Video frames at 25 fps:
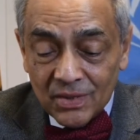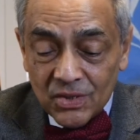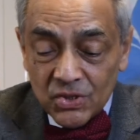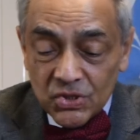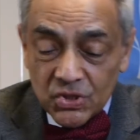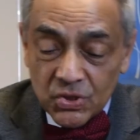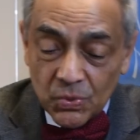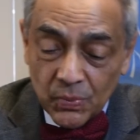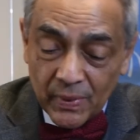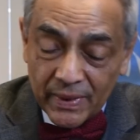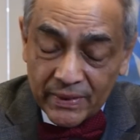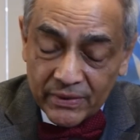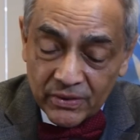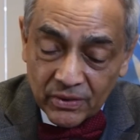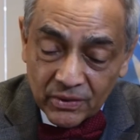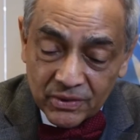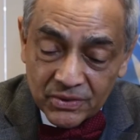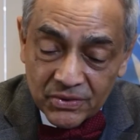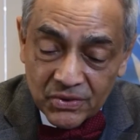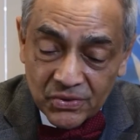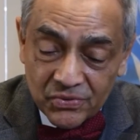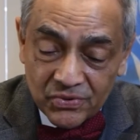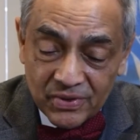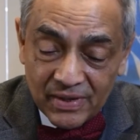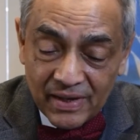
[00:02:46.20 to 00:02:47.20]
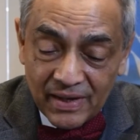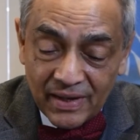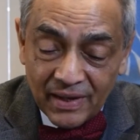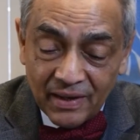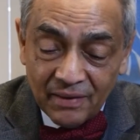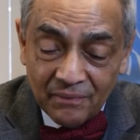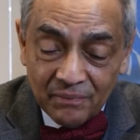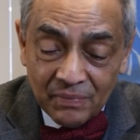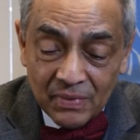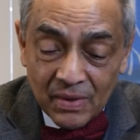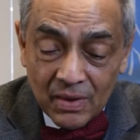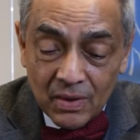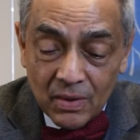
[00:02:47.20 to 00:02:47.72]
She went on to
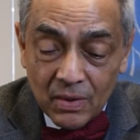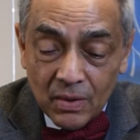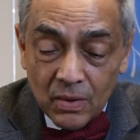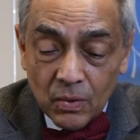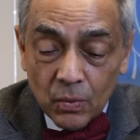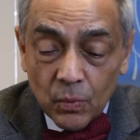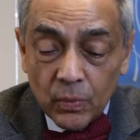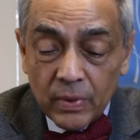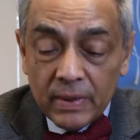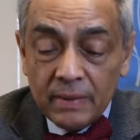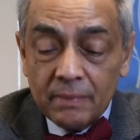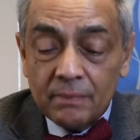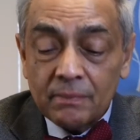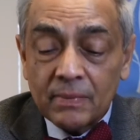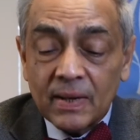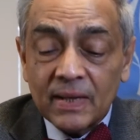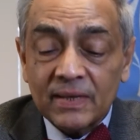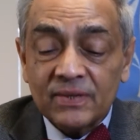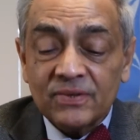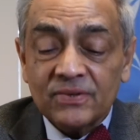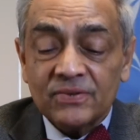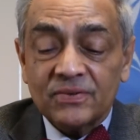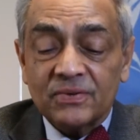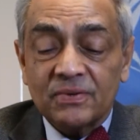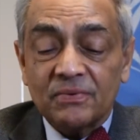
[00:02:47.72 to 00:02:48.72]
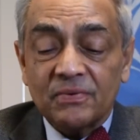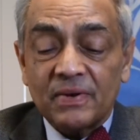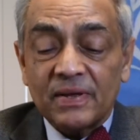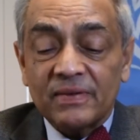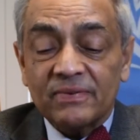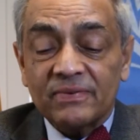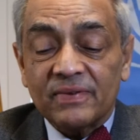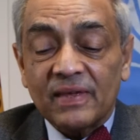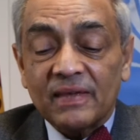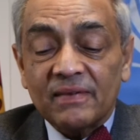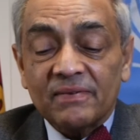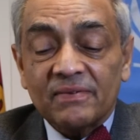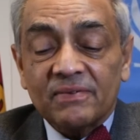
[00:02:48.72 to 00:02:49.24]
say, we must
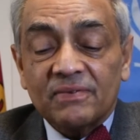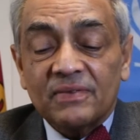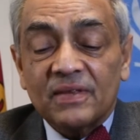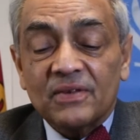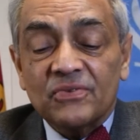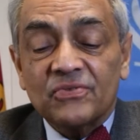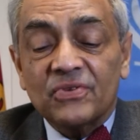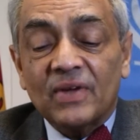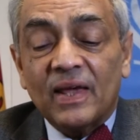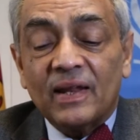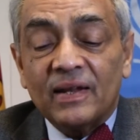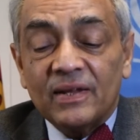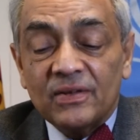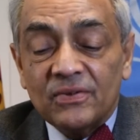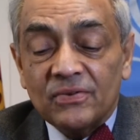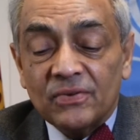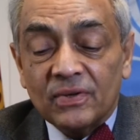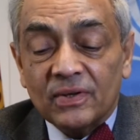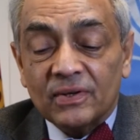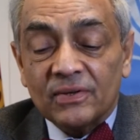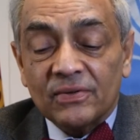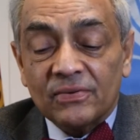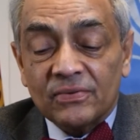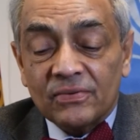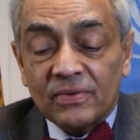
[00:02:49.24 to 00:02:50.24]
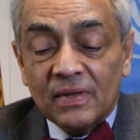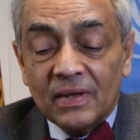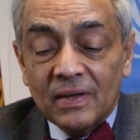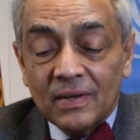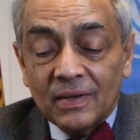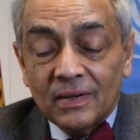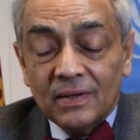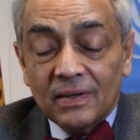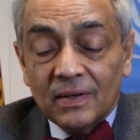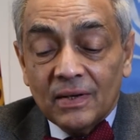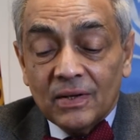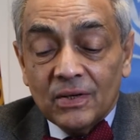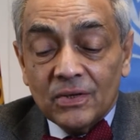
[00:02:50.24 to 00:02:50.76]
resist the challenges
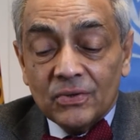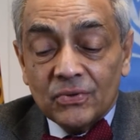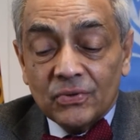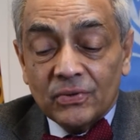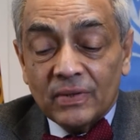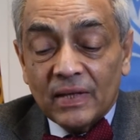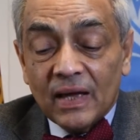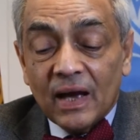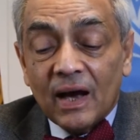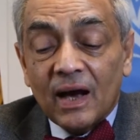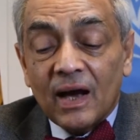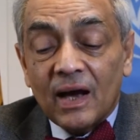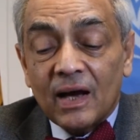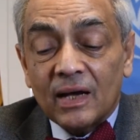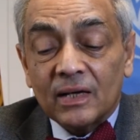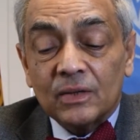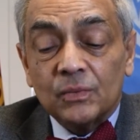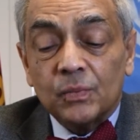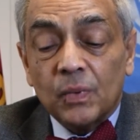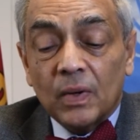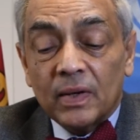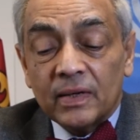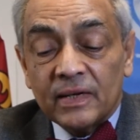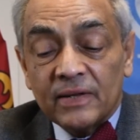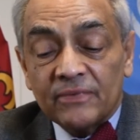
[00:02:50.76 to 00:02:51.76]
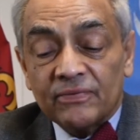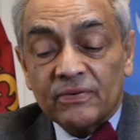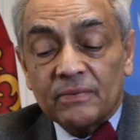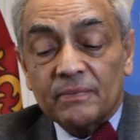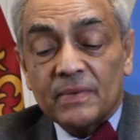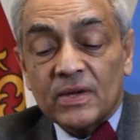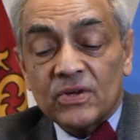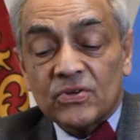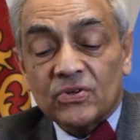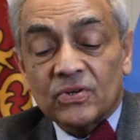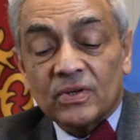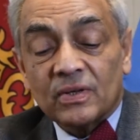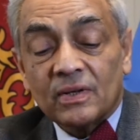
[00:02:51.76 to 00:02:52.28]
to the hard-won
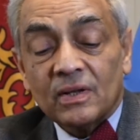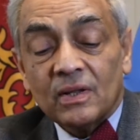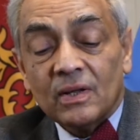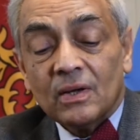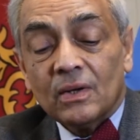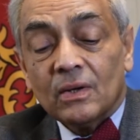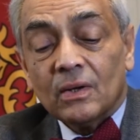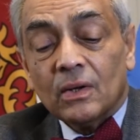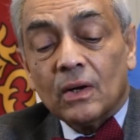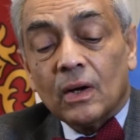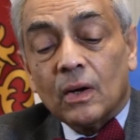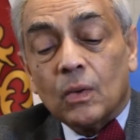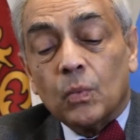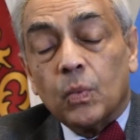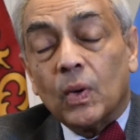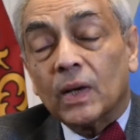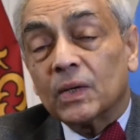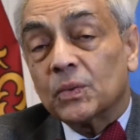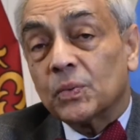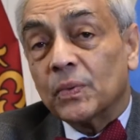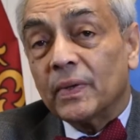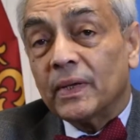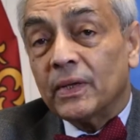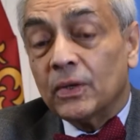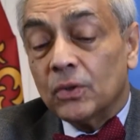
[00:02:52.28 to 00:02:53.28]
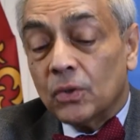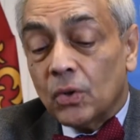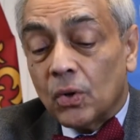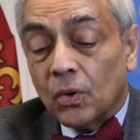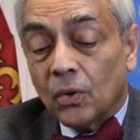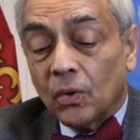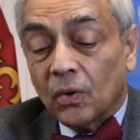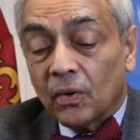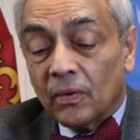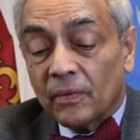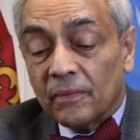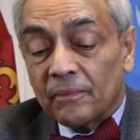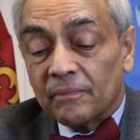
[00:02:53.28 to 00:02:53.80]
affirmation of what we
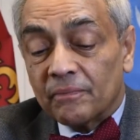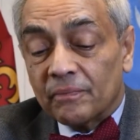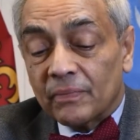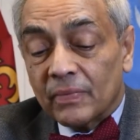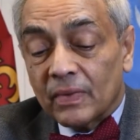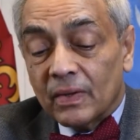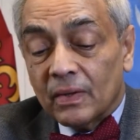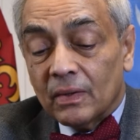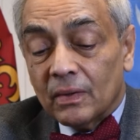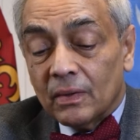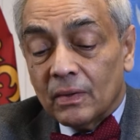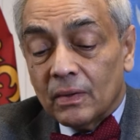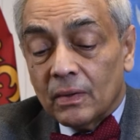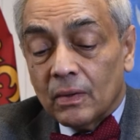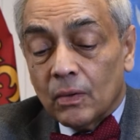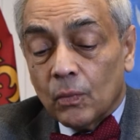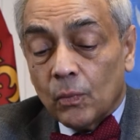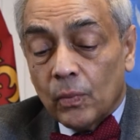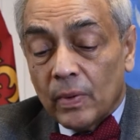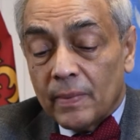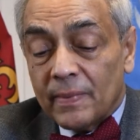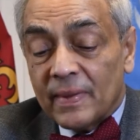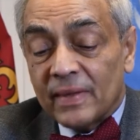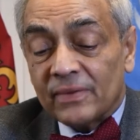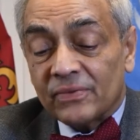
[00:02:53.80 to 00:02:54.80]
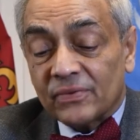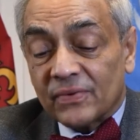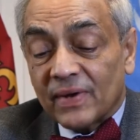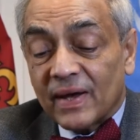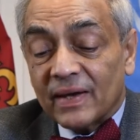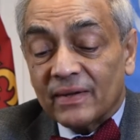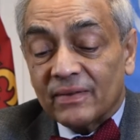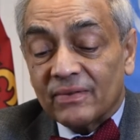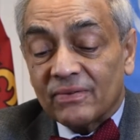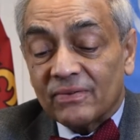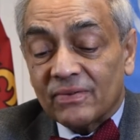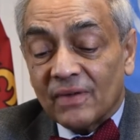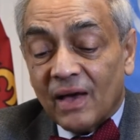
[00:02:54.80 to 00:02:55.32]
know. Women's
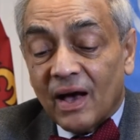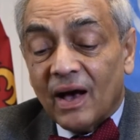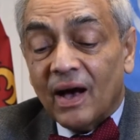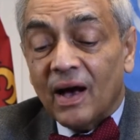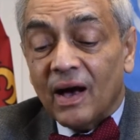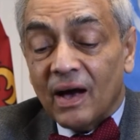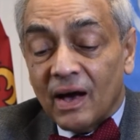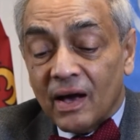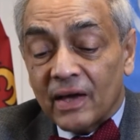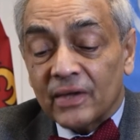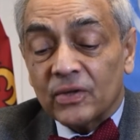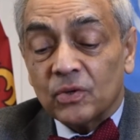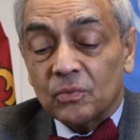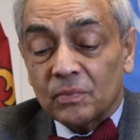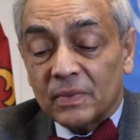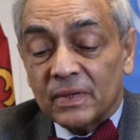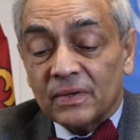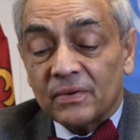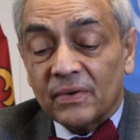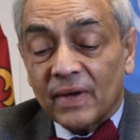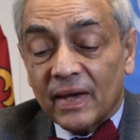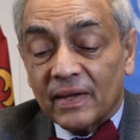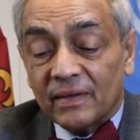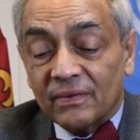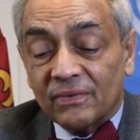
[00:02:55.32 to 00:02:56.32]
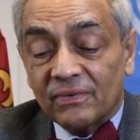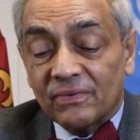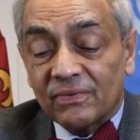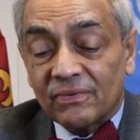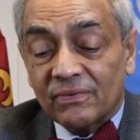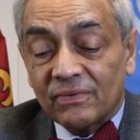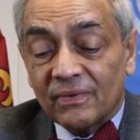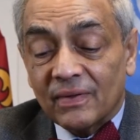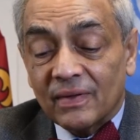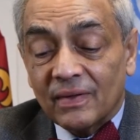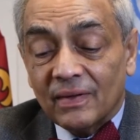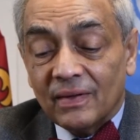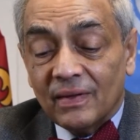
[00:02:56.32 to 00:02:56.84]
rights are human
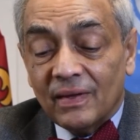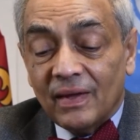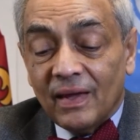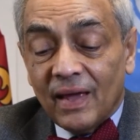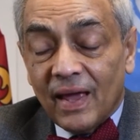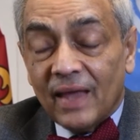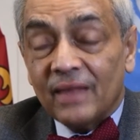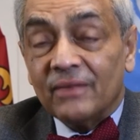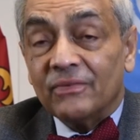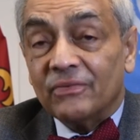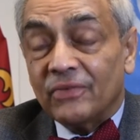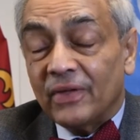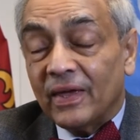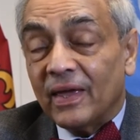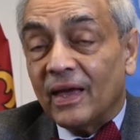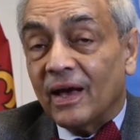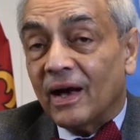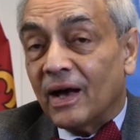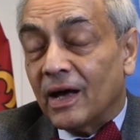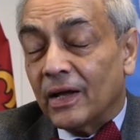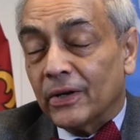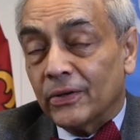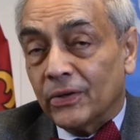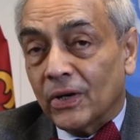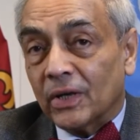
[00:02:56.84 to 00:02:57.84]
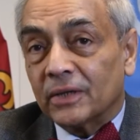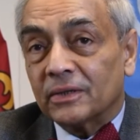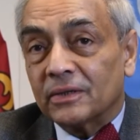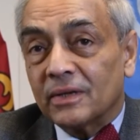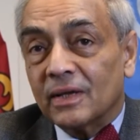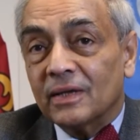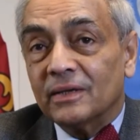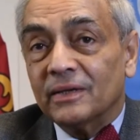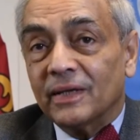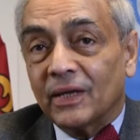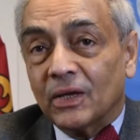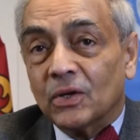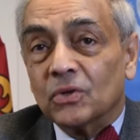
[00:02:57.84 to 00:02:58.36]
rights, and they are not
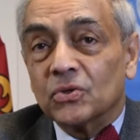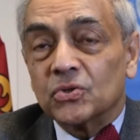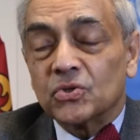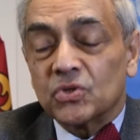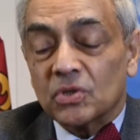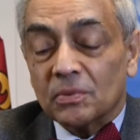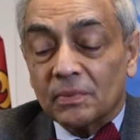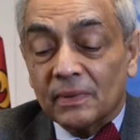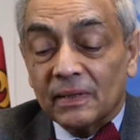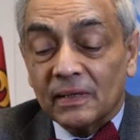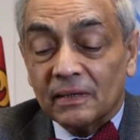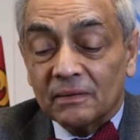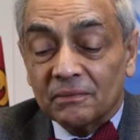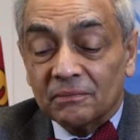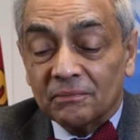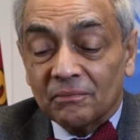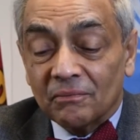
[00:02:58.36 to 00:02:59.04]
negotiable.